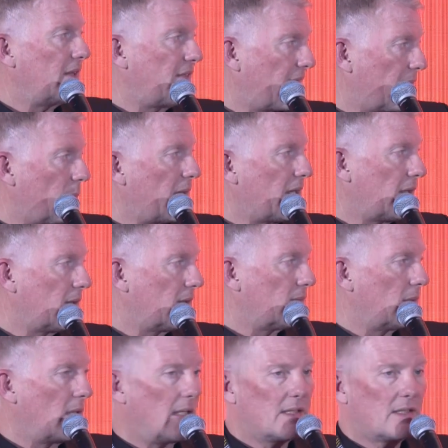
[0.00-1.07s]
think we can
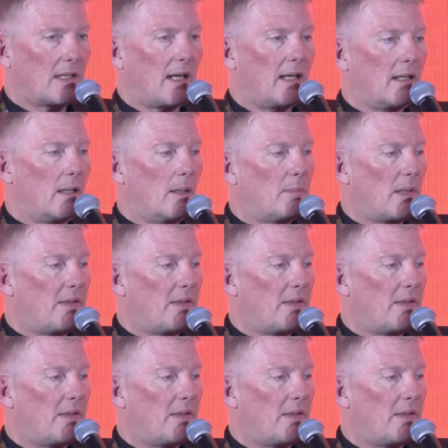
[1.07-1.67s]
really scale up.